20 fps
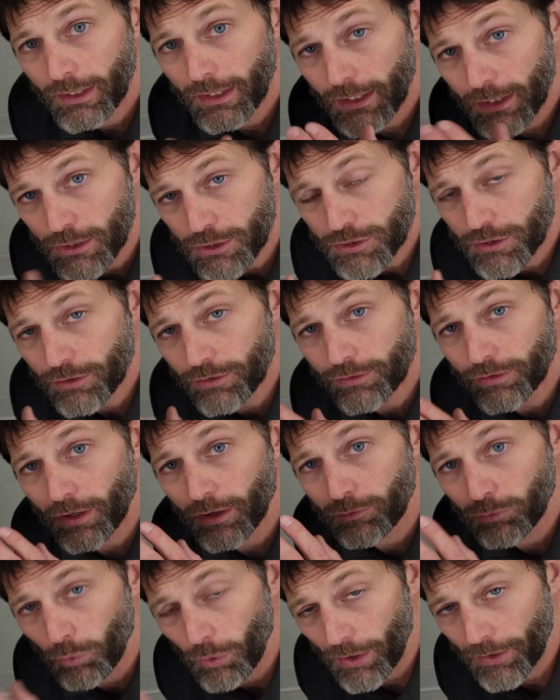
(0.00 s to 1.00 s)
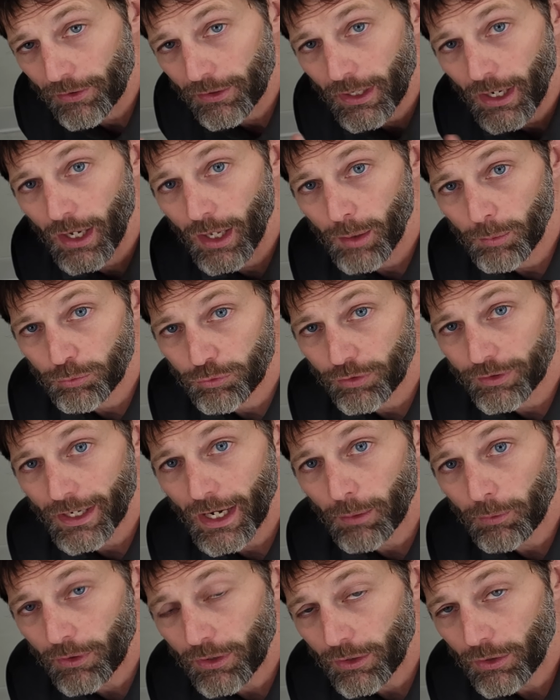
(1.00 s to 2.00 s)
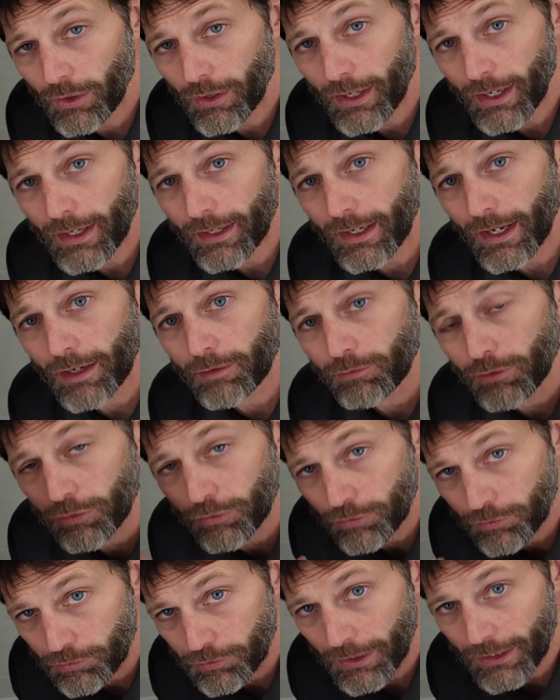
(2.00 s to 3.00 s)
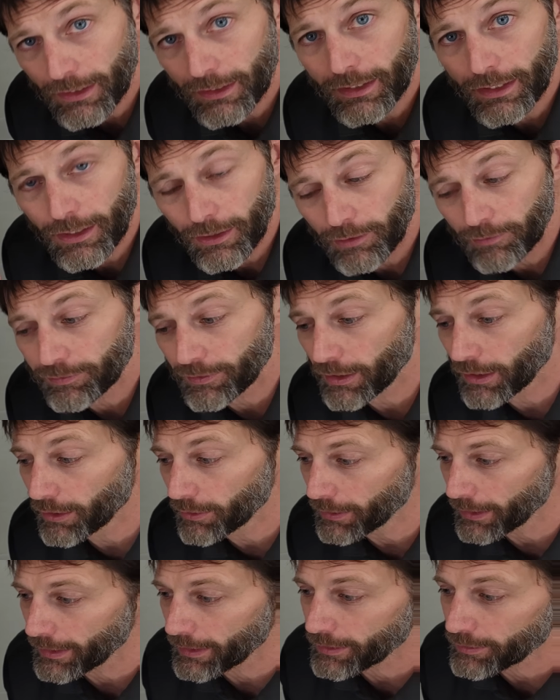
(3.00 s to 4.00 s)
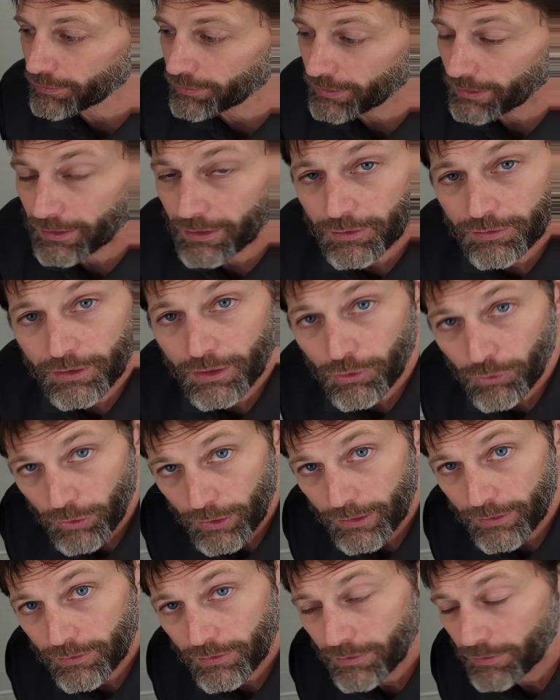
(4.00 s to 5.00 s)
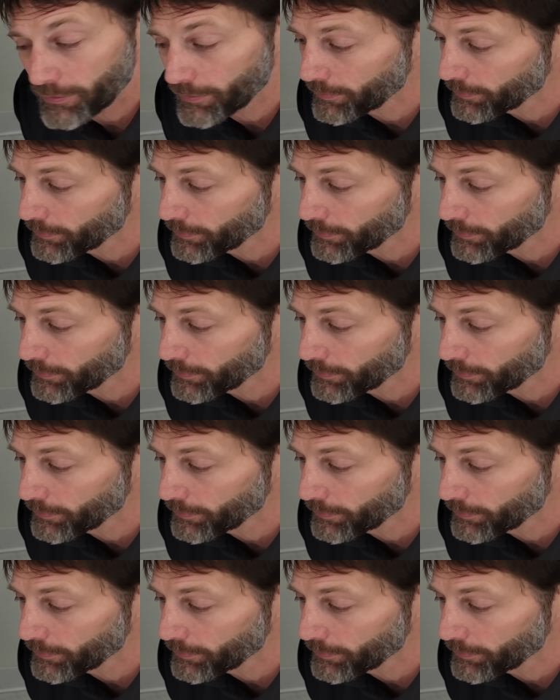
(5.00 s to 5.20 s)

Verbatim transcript: inches of water column. So now we're going to go ahead and restrict the airflow and see this increase.